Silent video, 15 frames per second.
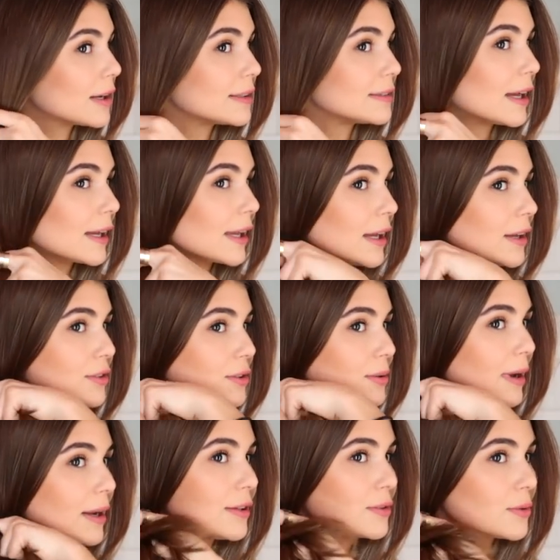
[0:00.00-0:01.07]
because I can't do
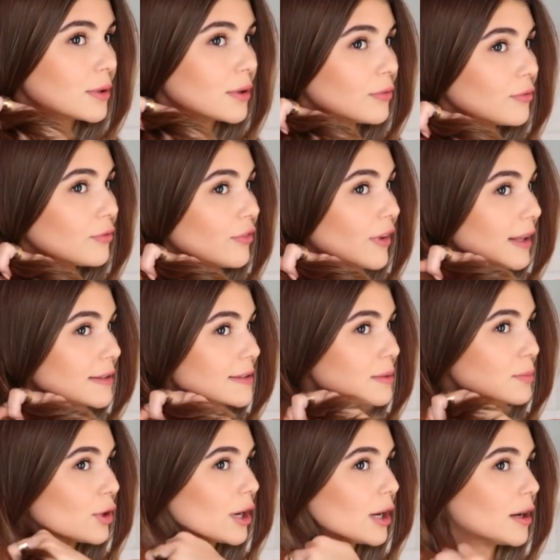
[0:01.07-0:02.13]
any sort of fancy
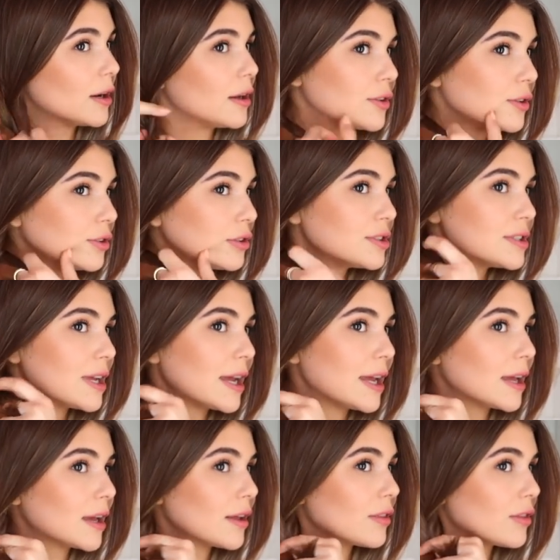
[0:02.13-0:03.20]
braid. So you just
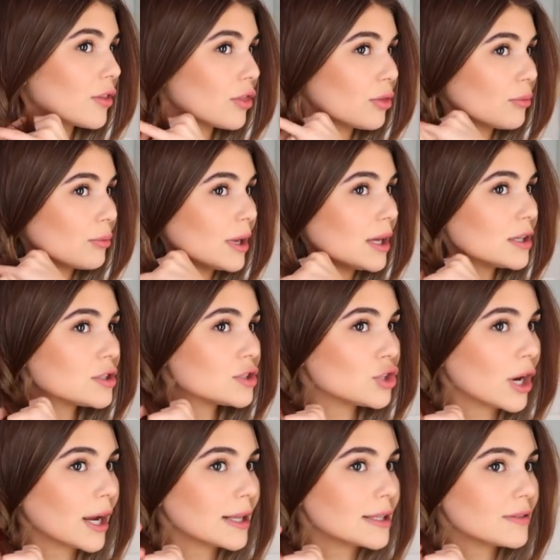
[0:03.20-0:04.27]
take the three
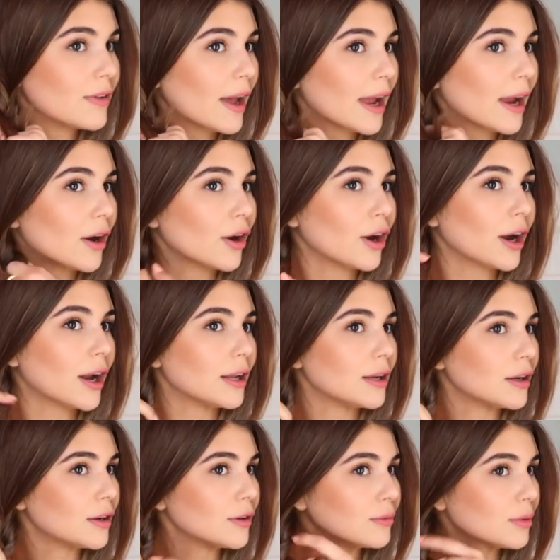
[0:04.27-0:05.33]
strands of hair
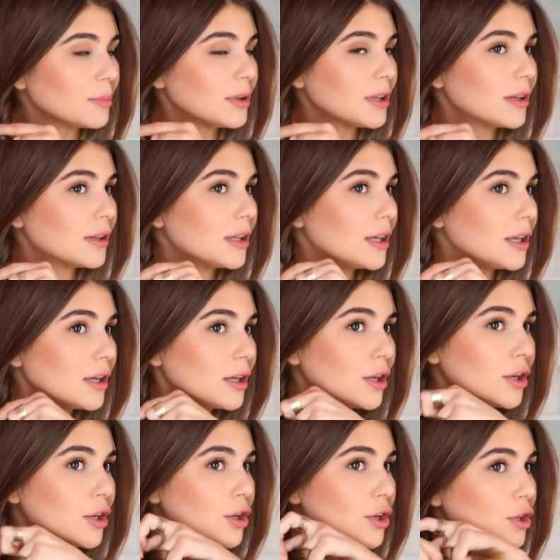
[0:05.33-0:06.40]
and repeatedly
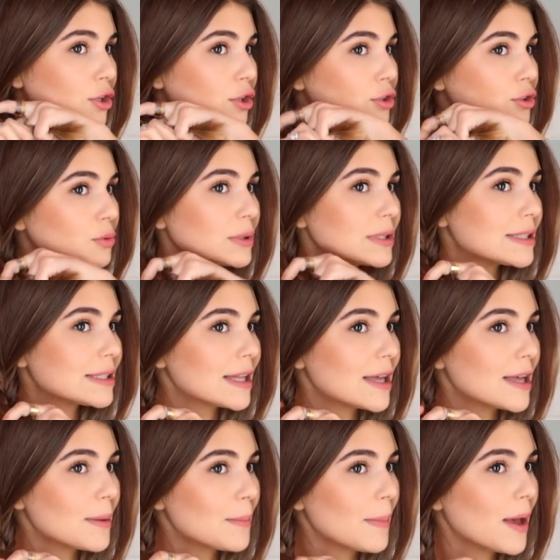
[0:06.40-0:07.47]
twist
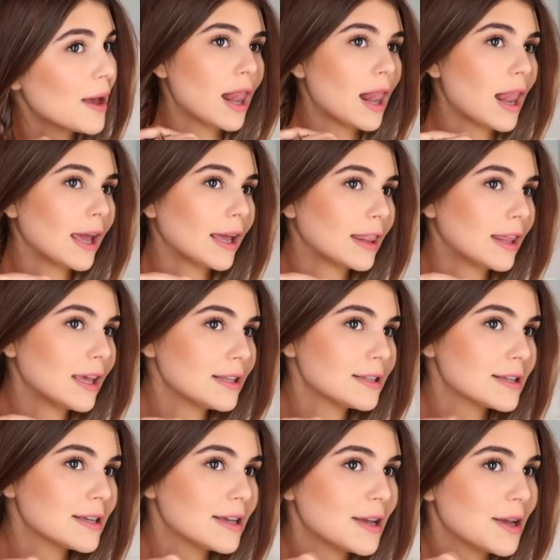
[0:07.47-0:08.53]
them like this.
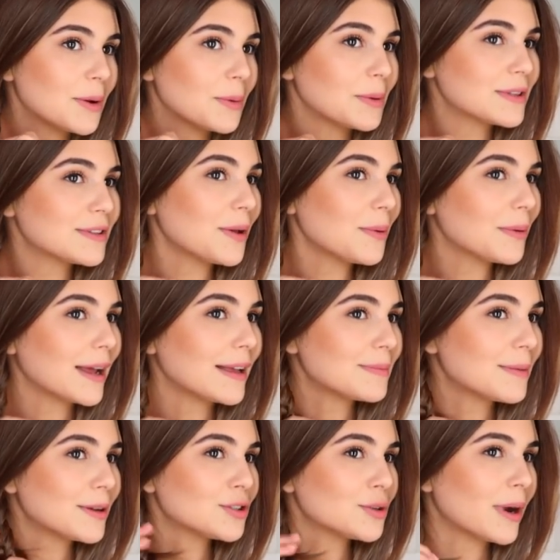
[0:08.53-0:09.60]
What's so nice
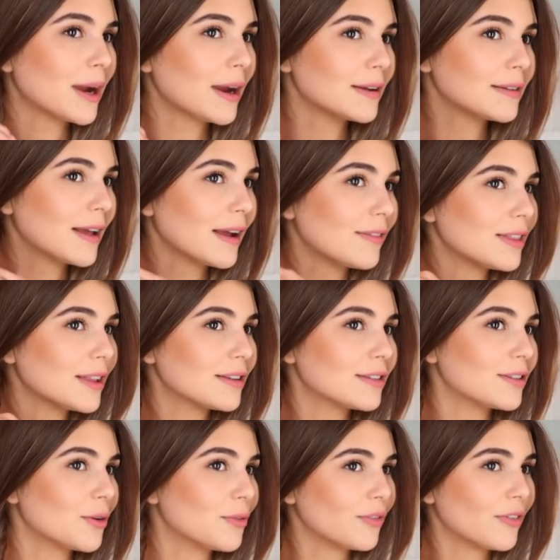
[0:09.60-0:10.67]
about short hair is everything's
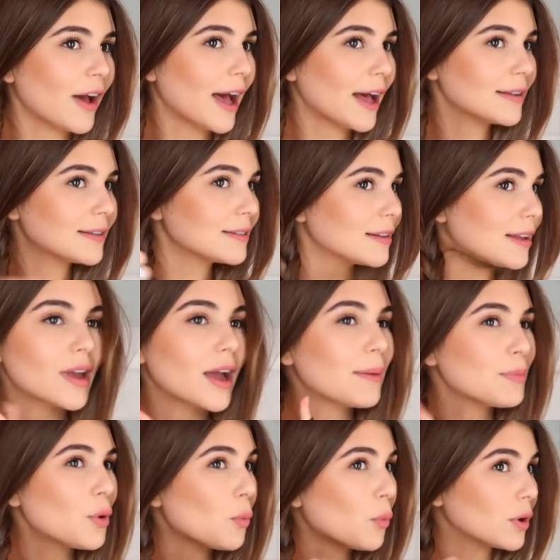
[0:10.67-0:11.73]
so fast.
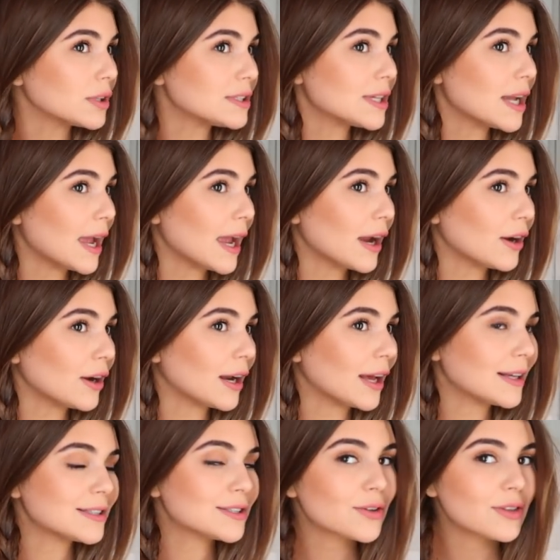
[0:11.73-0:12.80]
I'm the worst at hair and
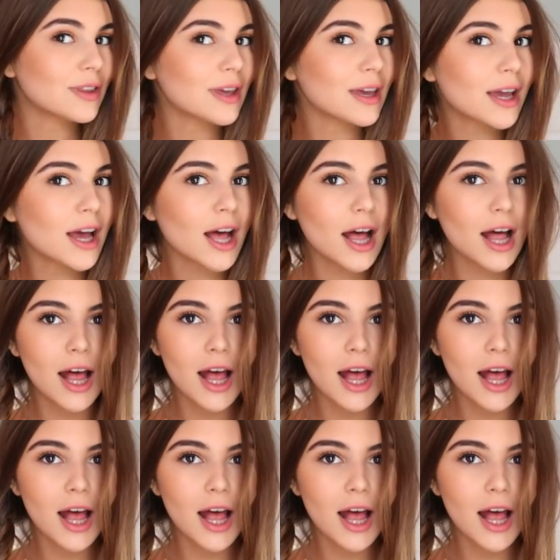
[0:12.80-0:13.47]
I still think